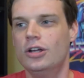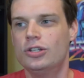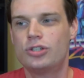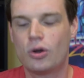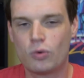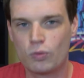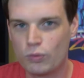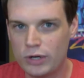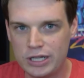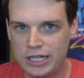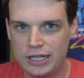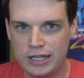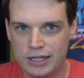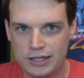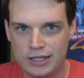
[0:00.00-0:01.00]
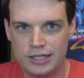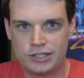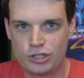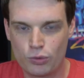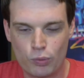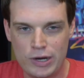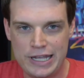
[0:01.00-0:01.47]
So really,
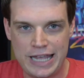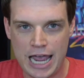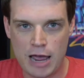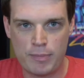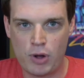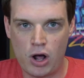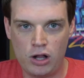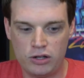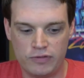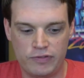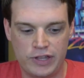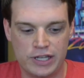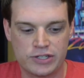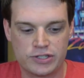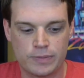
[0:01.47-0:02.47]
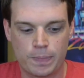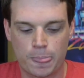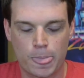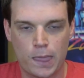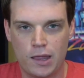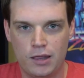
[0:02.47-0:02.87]
to recap all of this,